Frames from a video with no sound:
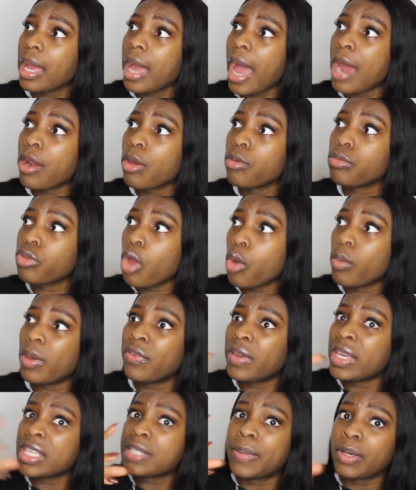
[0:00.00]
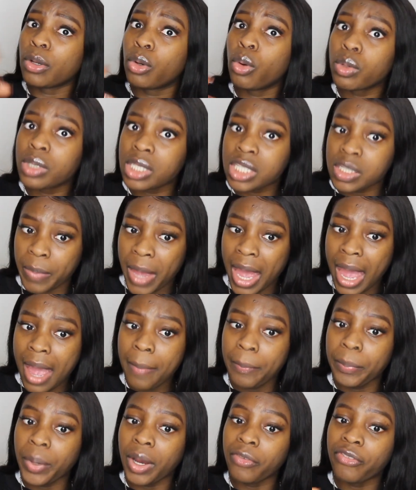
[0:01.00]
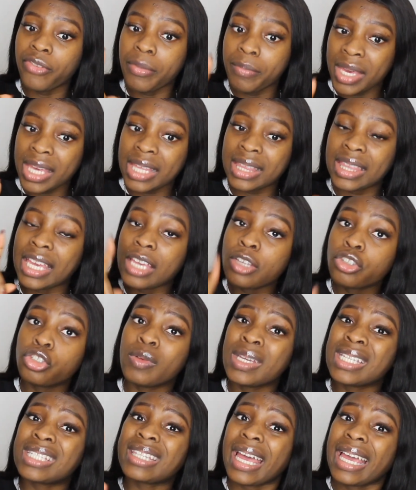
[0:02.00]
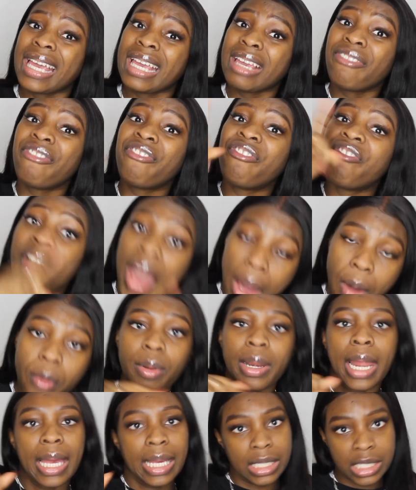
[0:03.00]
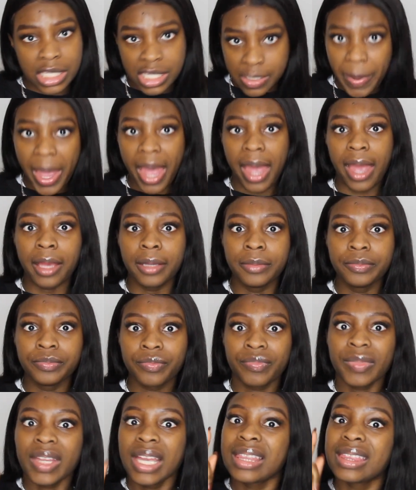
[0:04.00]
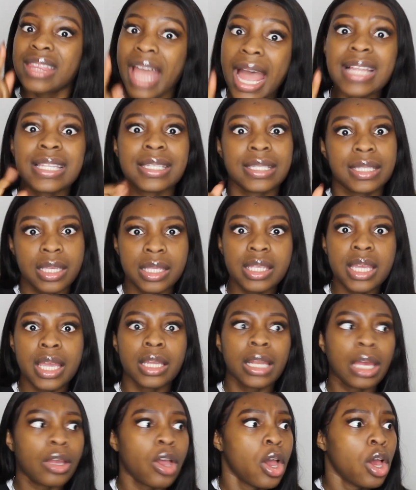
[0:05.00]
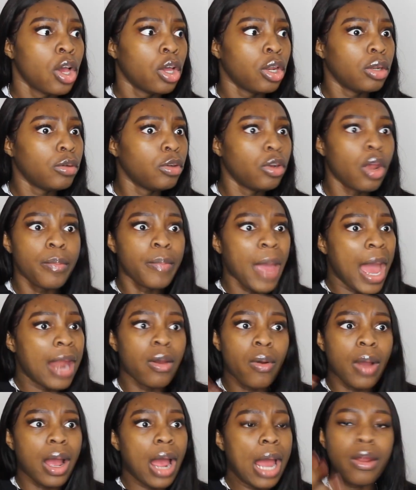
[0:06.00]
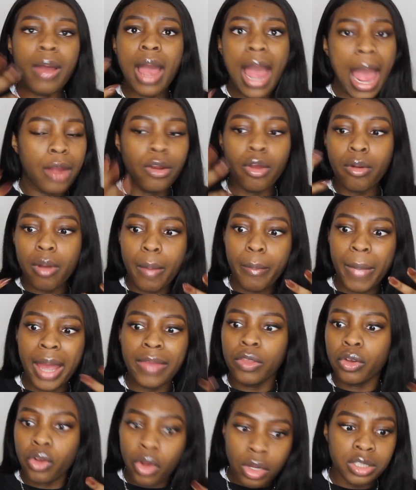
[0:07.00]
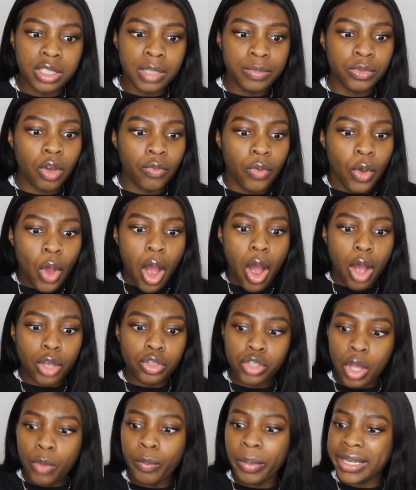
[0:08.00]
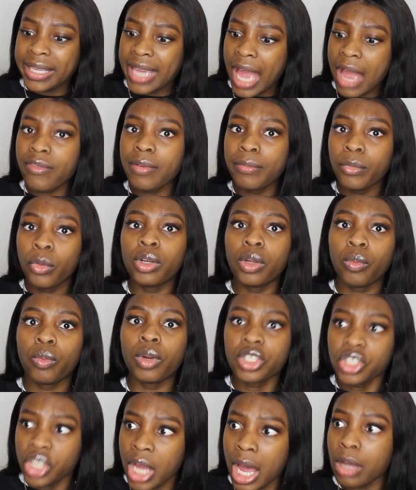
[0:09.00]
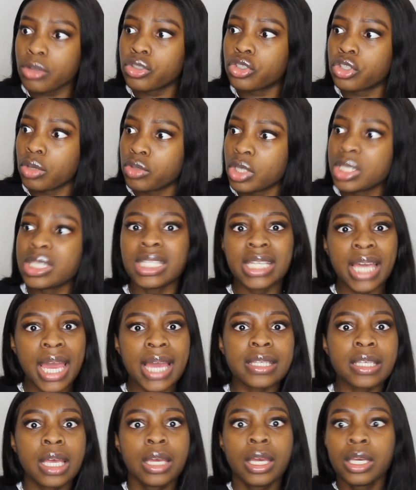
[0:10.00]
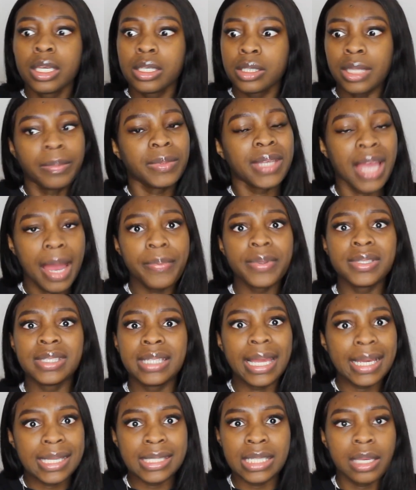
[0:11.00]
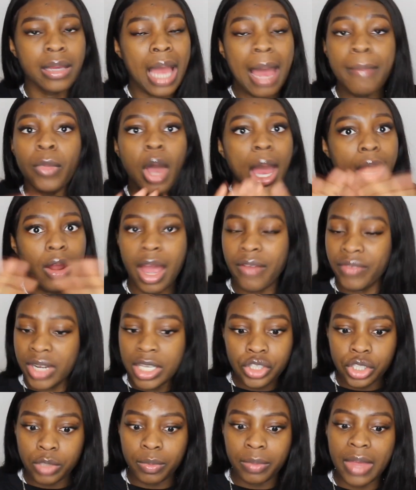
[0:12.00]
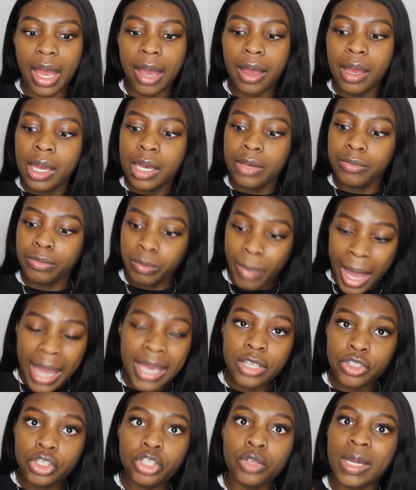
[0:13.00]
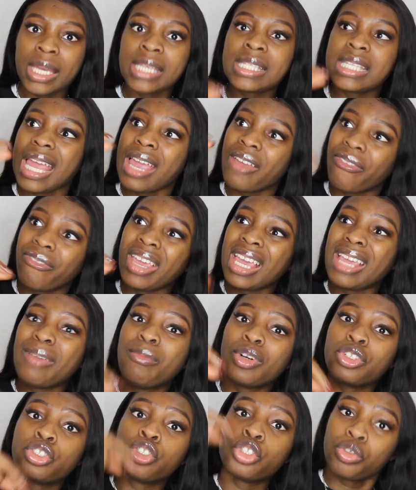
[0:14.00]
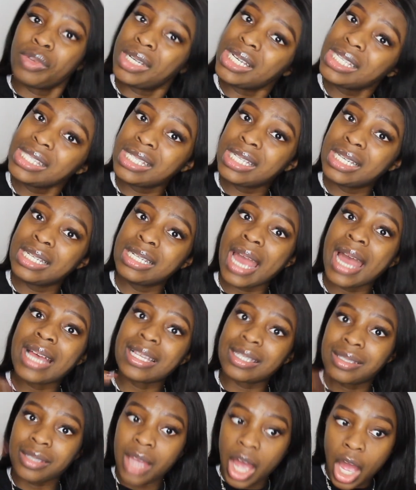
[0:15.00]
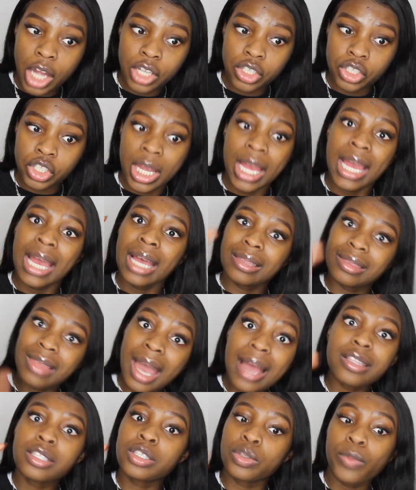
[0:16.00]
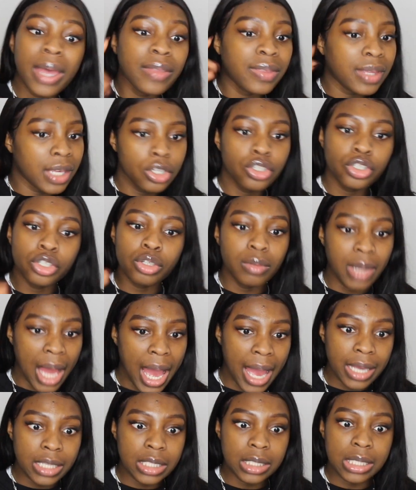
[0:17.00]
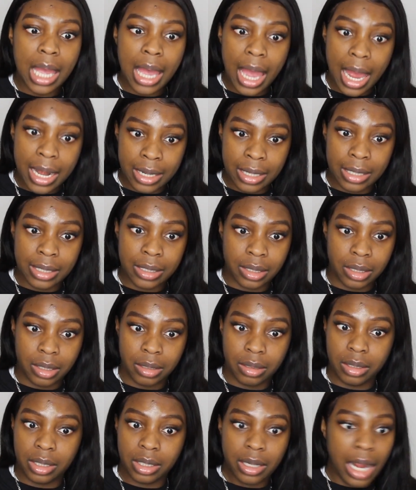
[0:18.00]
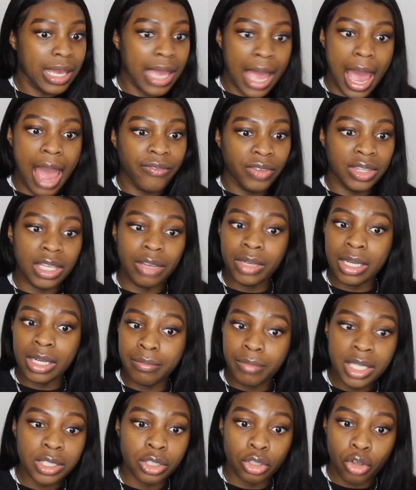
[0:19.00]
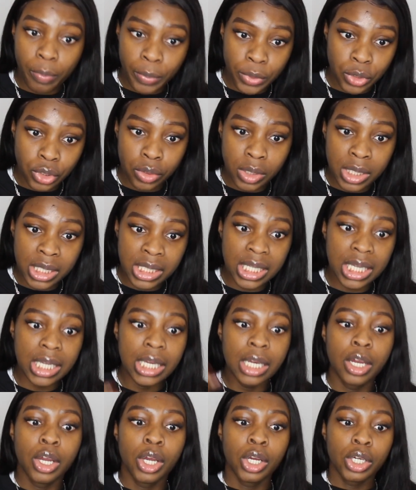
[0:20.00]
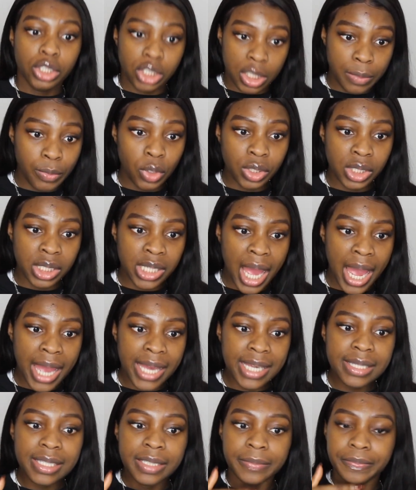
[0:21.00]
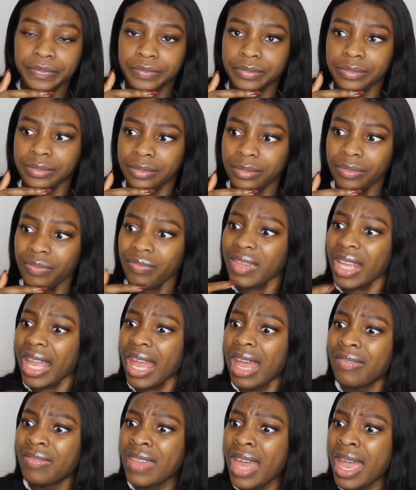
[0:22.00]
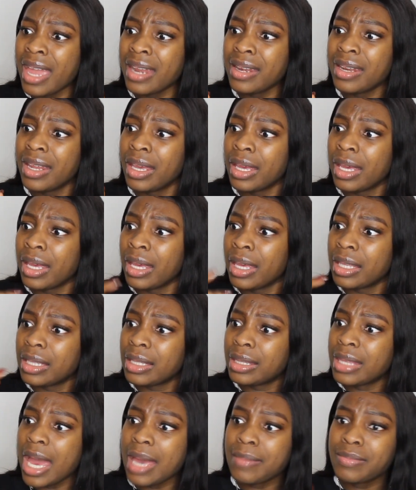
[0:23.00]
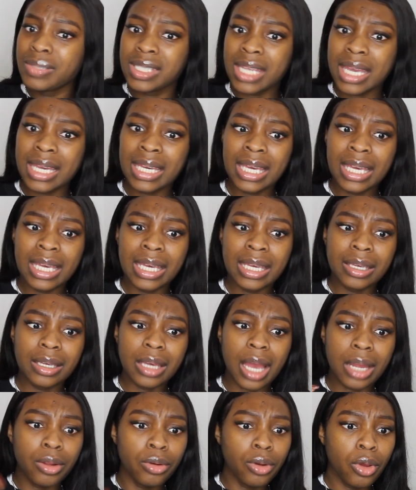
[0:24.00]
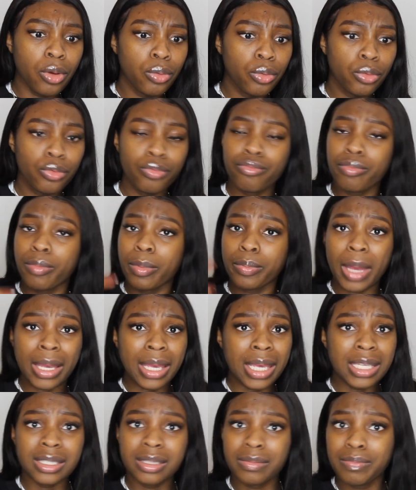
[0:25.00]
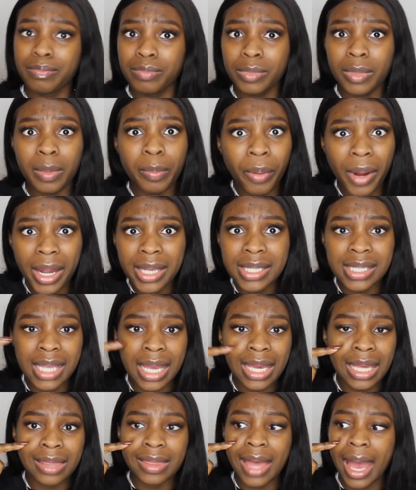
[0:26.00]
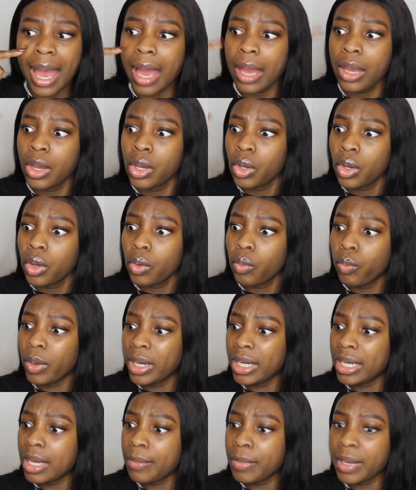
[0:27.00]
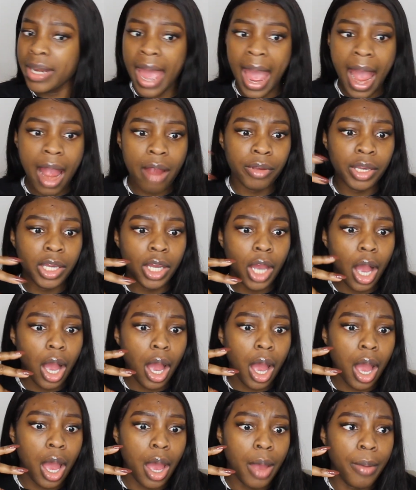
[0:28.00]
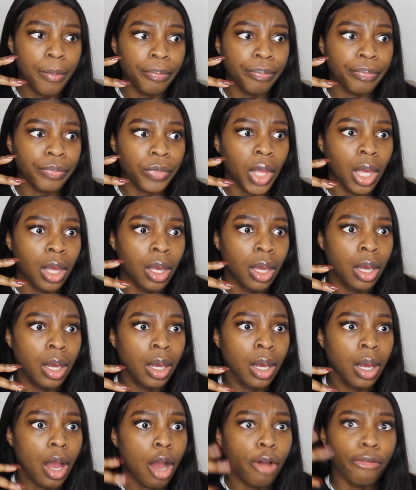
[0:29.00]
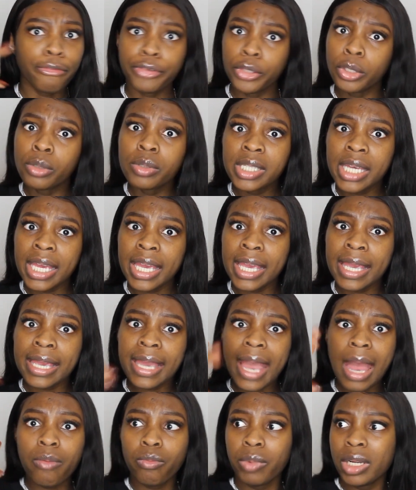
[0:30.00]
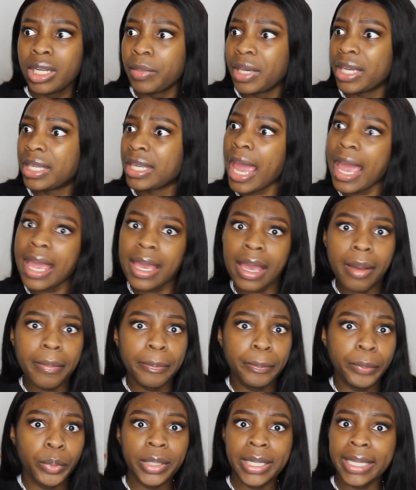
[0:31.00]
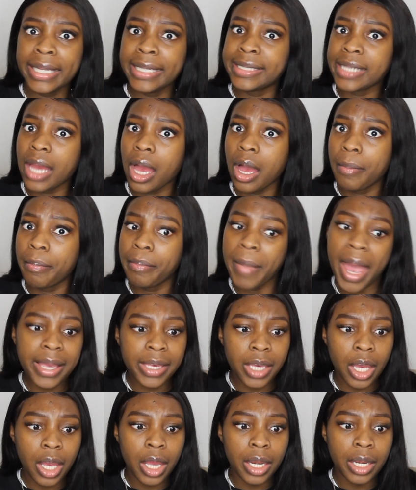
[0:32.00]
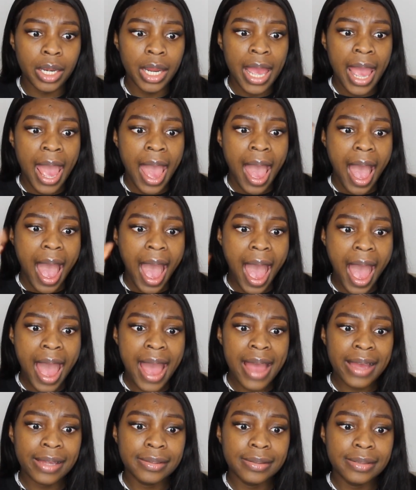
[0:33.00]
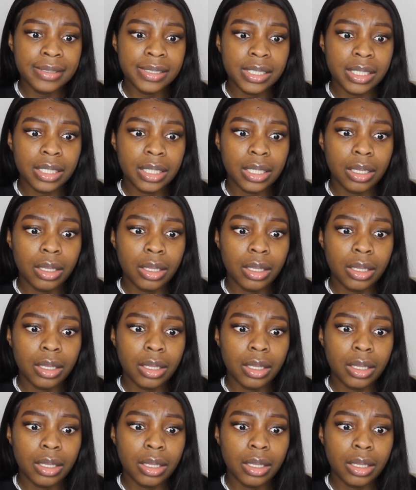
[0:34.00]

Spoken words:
I don't know if he's been called a spare, but for me, the issue is that he felt like a spare. That's the thing. Like, look, I don't mind the concept of somebody having more than one child, so just in case something happens, the legacy can, I don't have an issue with that. My issue is if he was treated as such, that's where the issue lies. And yeah, I think they missed an opportunity to modernize. And then them saying, I don't know who, I guess the press saying that William and Harry are feuding, and William and Kate are bullied Meghan, and